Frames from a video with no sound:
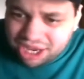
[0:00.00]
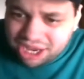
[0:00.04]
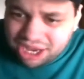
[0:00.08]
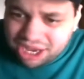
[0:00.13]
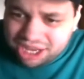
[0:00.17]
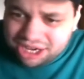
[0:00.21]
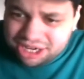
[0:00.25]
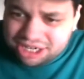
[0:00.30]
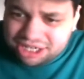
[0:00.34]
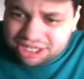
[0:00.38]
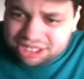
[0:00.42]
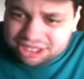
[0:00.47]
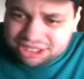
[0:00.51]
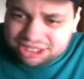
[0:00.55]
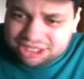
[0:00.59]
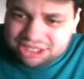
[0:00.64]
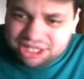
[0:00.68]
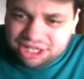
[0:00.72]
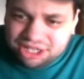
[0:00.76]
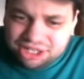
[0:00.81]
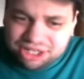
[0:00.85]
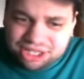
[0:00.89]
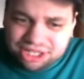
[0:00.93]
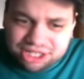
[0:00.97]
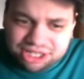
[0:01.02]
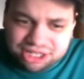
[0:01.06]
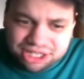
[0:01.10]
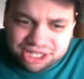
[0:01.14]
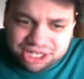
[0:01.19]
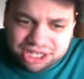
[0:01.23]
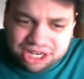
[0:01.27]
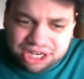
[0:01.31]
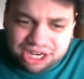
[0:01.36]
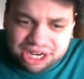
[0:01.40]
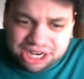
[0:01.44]
And it is still in
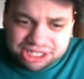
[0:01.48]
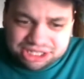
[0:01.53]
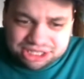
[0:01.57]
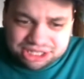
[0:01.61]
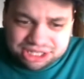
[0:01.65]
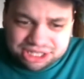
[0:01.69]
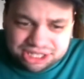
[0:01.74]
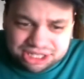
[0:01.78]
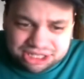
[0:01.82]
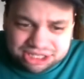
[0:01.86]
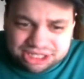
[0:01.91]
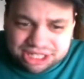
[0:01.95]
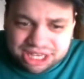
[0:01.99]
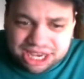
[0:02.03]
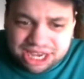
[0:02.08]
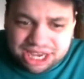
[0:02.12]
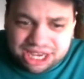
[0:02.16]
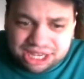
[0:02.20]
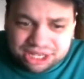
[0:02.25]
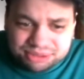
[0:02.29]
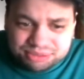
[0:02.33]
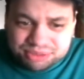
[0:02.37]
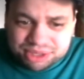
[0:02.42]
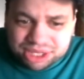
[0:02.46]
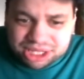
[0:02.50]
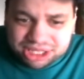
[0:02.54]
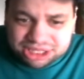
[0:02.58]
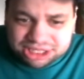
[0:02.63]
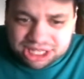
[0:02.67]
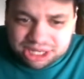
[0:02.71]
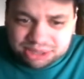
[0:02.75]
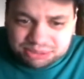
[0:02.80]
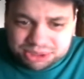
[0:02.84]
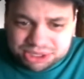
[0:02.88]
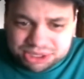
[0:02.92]
Lehi to this day.
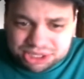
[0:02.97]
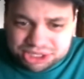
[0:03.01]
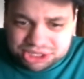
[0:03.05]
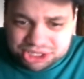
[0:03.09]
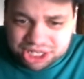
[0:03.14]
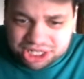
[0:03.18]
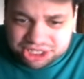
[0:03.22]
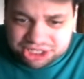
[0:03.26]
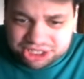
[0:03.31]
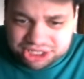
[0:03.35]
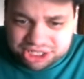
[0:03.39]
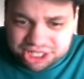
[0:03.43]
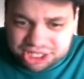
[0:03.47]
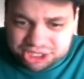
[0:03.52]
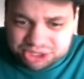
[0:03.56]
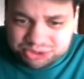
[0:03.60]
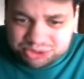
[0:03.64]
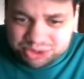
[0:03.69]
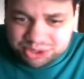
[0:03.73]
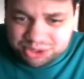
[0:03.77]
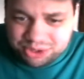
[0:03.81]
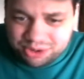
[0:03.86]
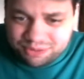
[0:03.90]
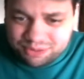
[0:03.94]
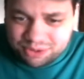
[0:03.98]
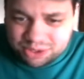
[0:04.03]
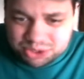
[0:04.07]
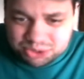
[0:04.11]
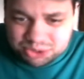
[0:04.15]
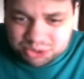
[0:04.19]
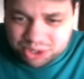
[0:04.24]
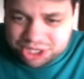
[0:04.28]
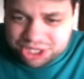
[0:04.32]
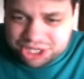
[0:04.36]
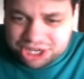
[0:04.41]
Samson judged Israel for
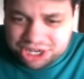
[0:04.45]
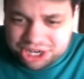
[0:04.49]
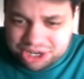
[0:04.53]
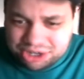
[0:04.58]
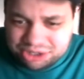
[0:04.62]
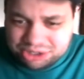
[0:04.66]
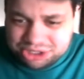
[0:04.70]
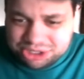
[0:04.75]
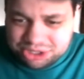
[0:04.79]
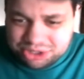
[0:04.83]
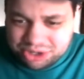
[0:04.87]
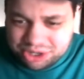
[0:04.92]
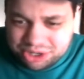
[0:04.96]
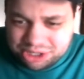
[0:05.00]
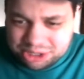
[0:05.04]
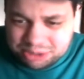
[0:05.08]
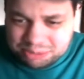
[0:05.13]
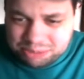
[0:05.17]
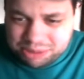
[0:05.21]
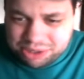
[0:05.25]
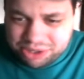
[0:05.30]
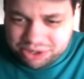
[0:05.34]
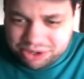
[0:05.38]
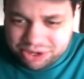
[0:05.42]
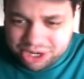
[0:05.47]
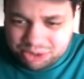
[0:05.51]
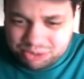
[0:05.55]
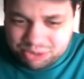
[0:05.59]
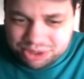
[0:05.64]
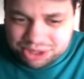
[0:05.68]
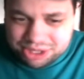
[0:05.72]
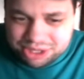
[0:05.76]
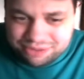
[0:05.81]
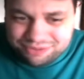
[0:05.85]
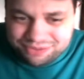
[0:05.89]
20 years during the period
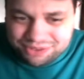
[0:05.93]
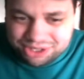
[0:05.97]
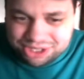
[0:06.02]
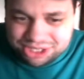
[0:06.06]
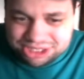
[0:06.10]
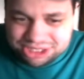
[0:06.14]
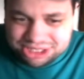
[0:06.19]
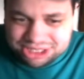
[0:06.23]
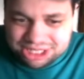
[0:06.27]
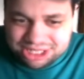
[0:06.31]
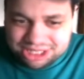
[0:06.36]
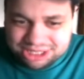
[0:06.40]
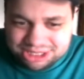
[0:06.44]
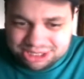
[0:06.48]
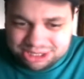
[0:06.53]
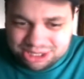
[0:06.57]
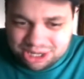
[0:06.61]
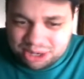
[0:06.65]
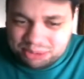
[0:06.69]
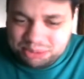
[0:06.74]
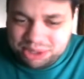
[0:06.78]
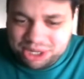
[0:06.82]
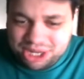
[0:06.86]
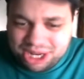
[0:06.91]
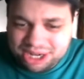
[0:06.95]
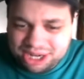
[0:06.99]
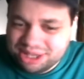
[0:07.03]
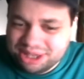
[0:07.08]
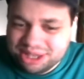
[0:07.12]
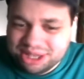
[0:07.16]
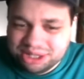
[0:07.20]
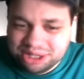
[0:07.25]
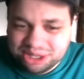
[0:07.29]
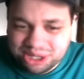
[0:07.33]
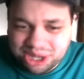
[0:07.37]
when the Philistines
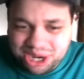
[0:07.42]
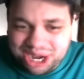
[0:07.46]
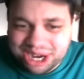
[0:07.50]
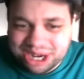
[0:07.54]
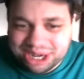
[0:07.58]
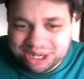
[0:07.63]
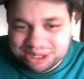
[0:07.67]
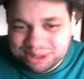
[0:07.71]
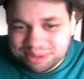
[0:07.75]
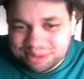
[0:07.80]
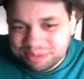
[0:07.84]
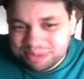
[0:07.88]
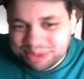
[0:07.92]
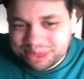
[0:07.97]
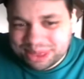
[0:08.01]
dominated the land.